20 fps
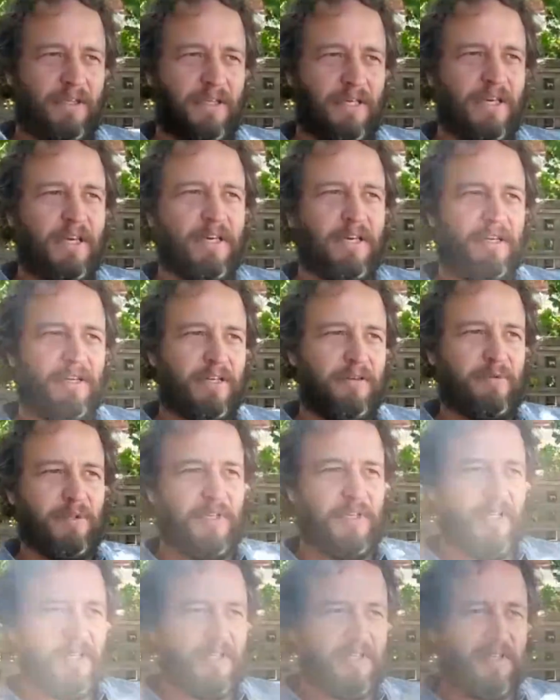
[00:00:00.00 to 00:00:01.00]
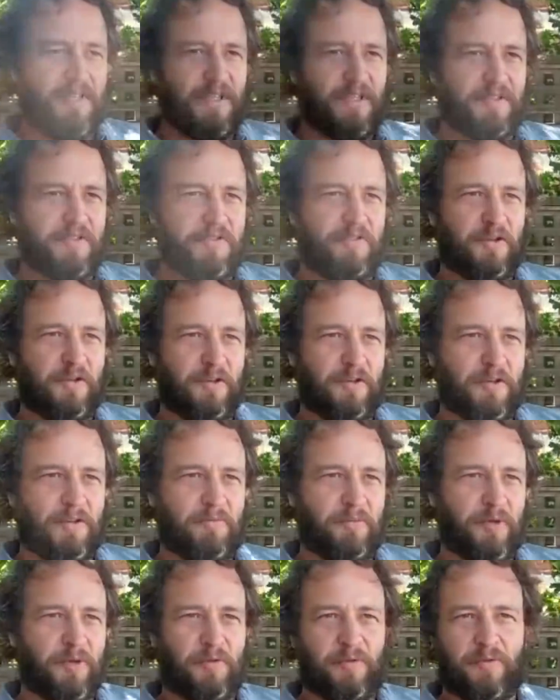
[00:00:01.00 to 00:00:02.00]
Yeah, I mean, as you know,
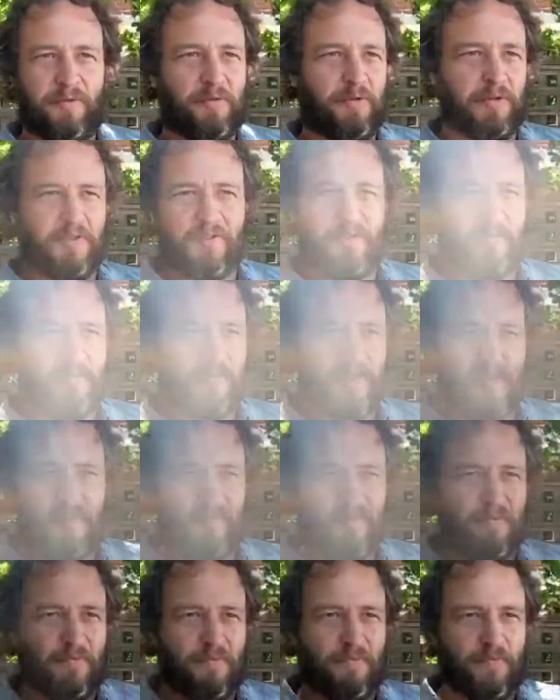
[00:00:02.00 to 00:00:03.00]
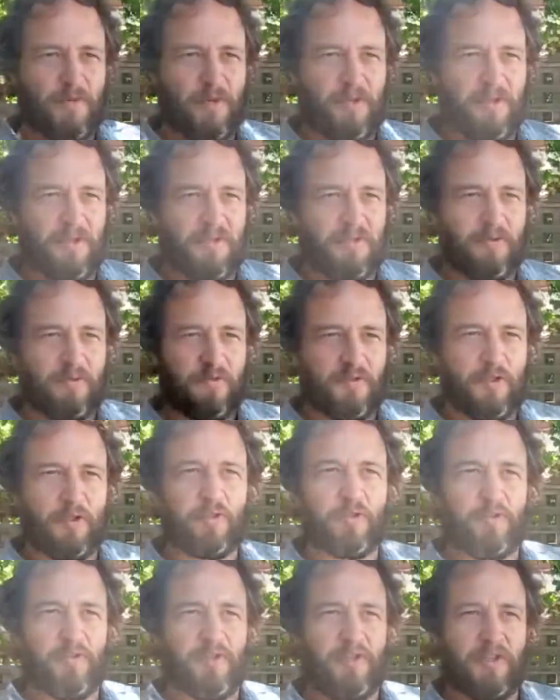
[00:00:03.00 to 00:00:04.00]
both girls have done various sort of
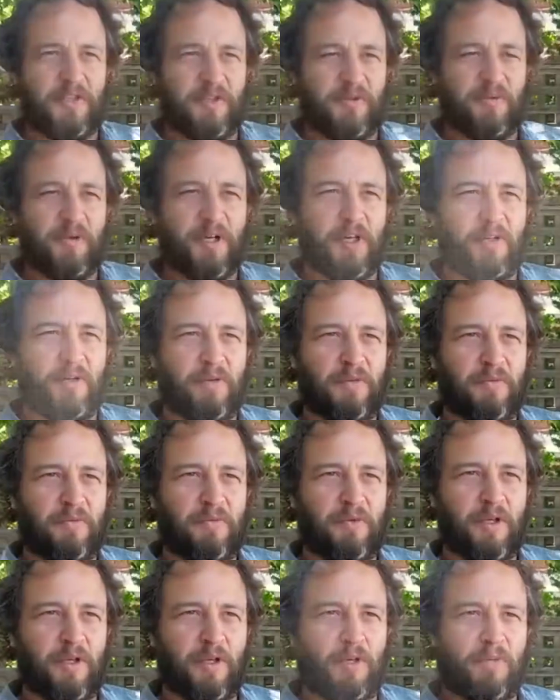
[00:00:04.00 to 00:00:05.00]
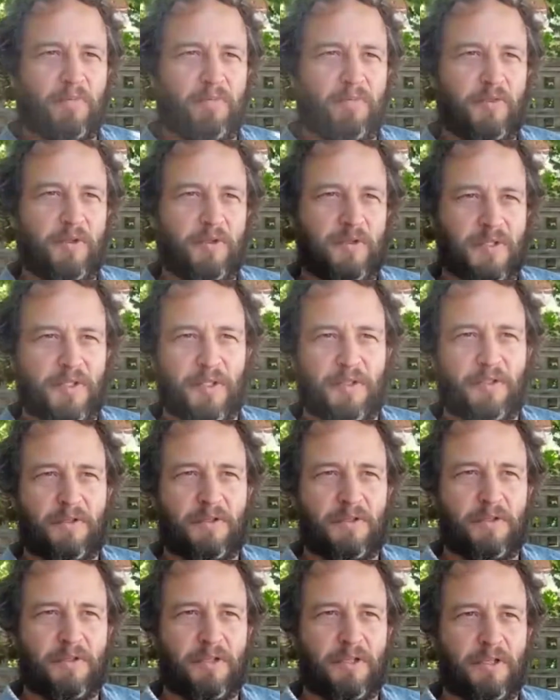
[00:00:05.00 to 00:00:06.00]
social things around music,
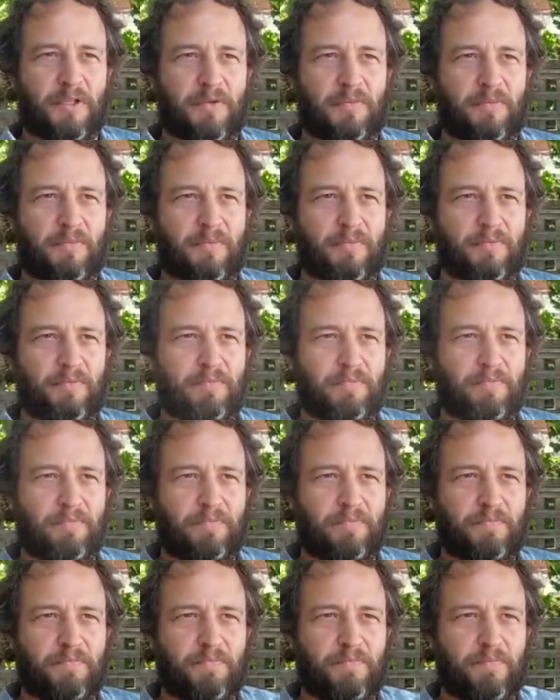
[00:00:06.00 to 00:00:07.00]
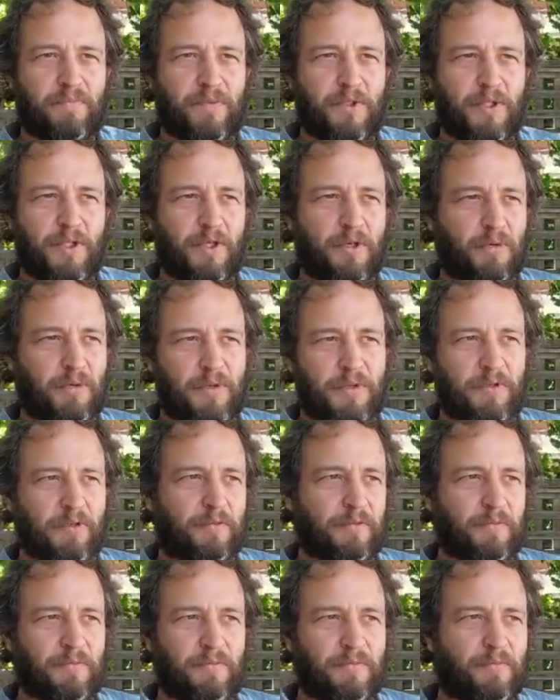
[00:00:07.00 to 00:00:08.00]
with
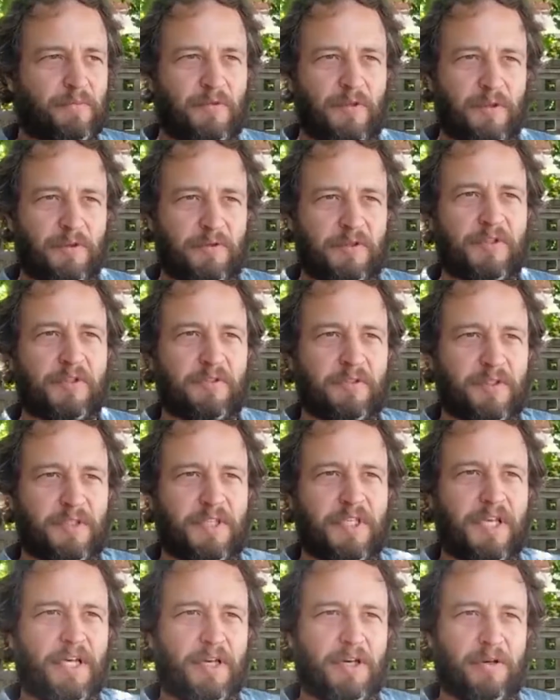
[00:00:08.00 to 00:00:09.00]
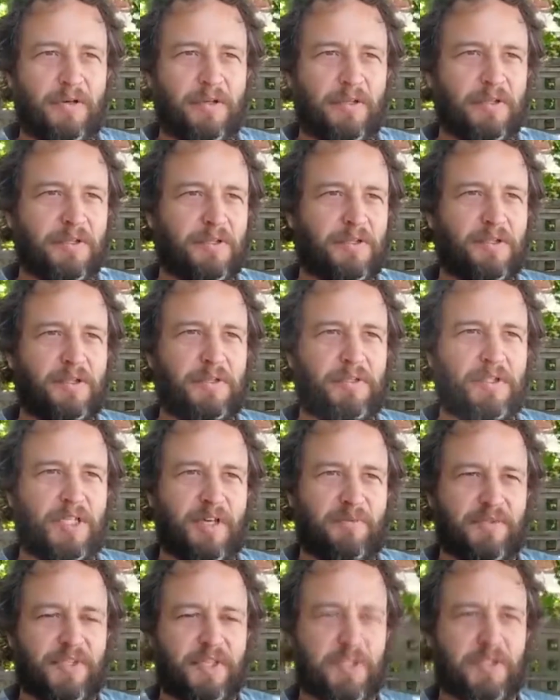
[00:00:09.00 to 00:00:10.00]
other fiddlers here in town, and
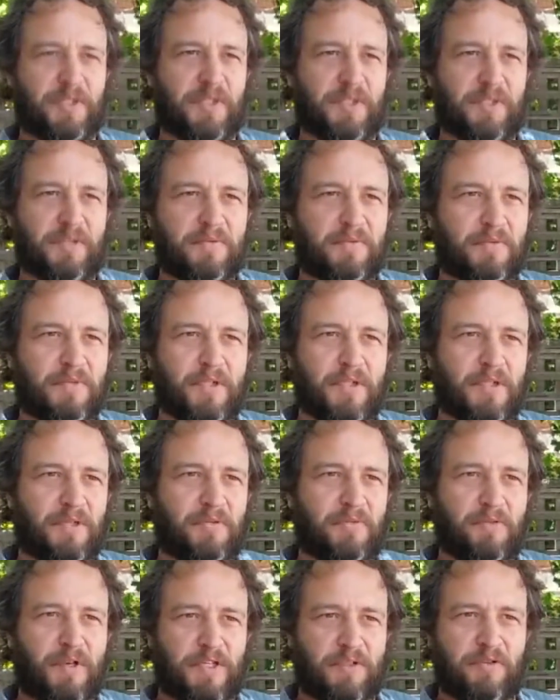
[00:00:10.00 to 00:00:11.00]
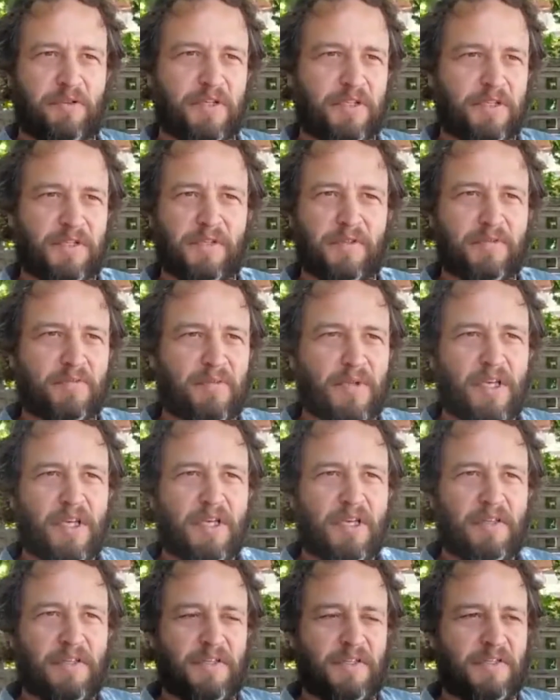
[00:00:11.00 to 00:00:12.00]
jam sessions at restaurants and
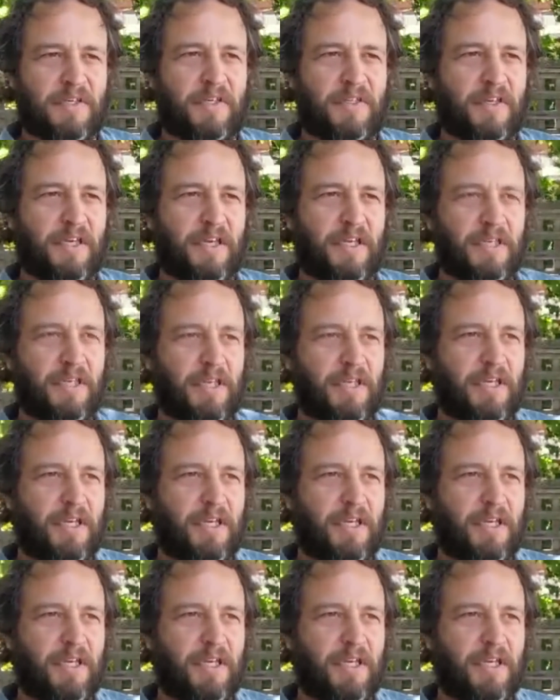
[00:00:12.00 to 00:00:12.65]
things like that.